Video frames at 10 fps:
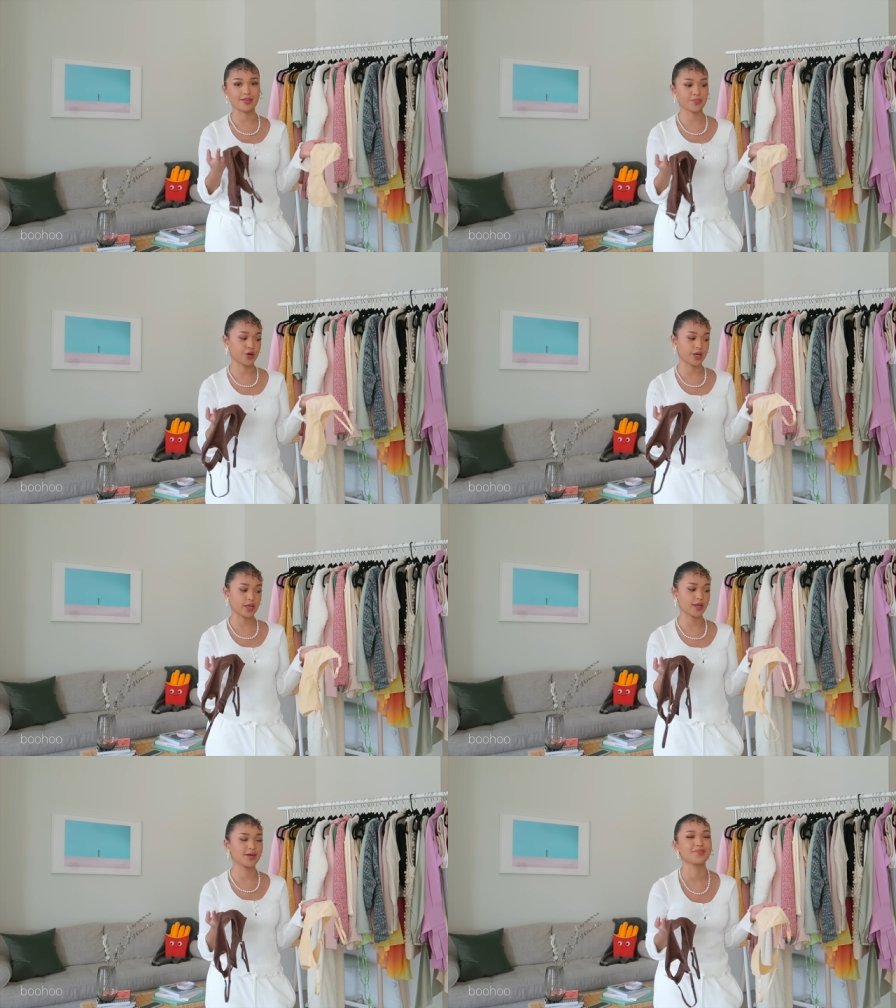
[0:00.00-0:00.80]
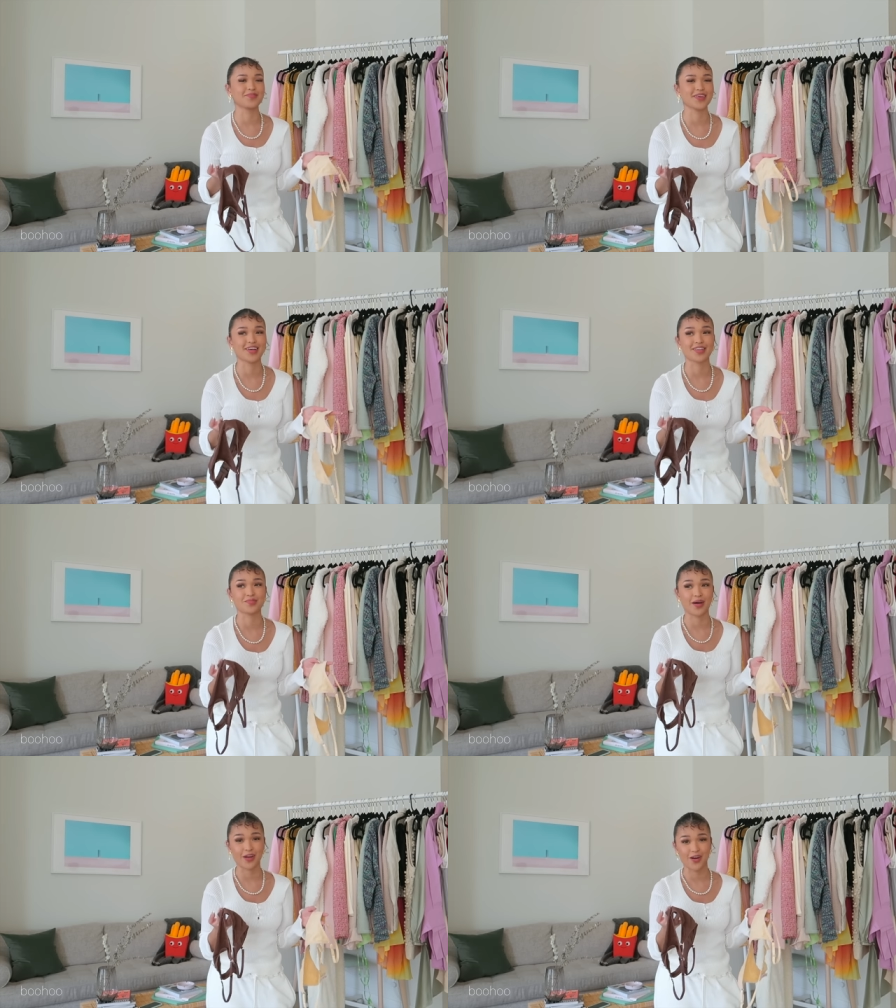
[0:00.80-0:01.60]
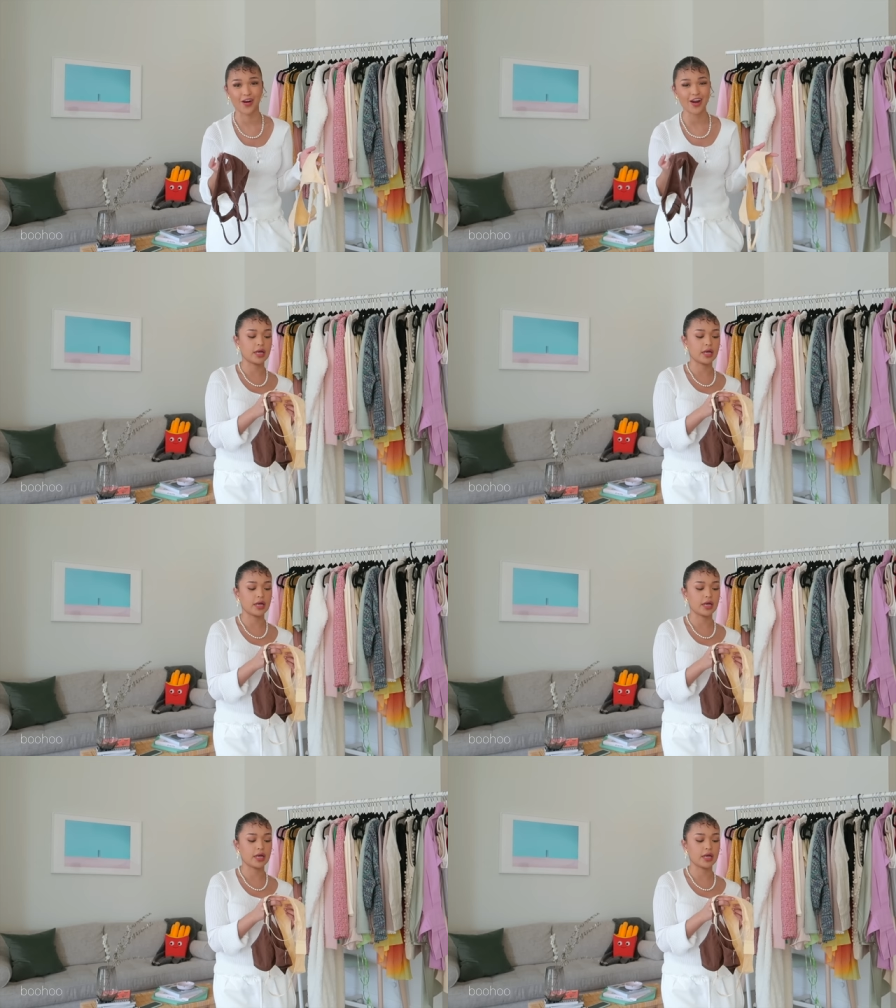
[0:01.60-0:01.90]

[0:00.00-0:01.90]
perky because mine are.